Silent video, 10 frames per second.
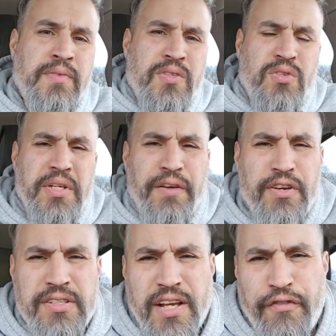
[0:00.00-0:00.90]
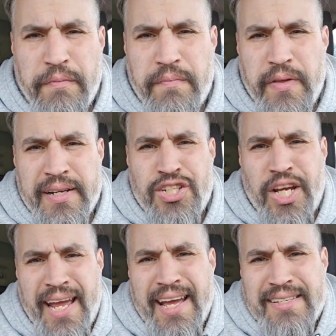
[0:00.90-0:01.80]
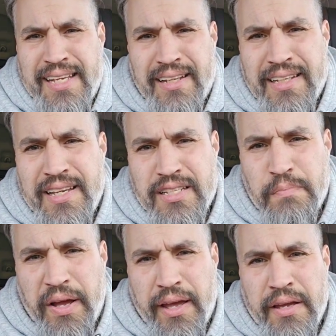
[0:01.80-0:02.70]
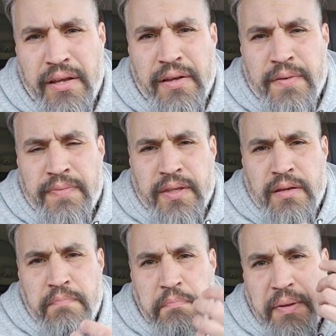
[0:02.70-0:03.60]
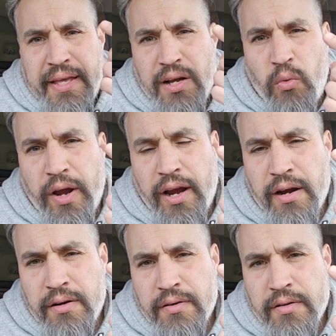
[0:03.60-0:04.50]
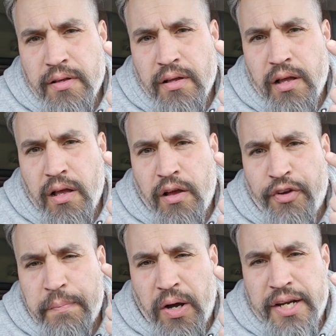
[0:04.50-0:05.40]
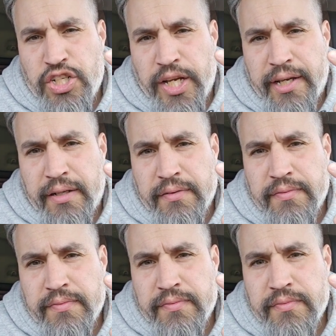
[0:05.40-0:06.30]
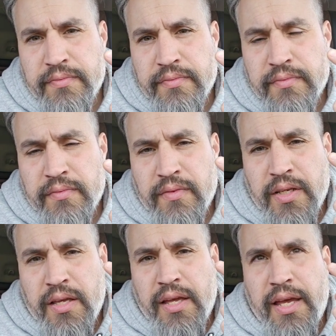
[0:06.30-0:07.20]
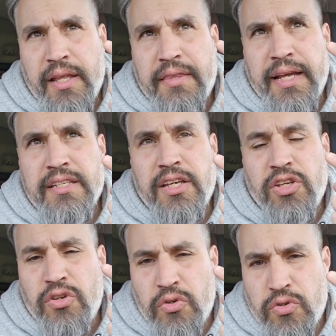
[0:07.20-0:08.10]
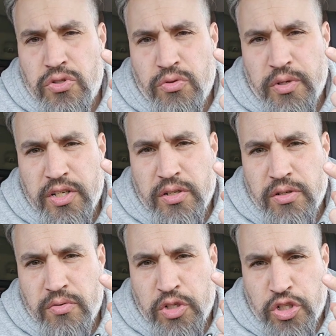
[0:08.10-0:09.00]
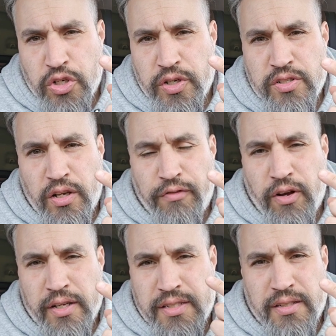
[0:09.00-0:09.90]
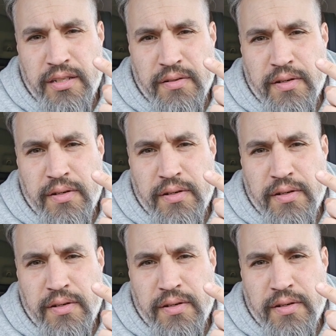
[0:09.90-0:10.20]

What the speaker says: So give yourself a chance at least by being aware of your body checking and things that you use to reassure yourself constantly.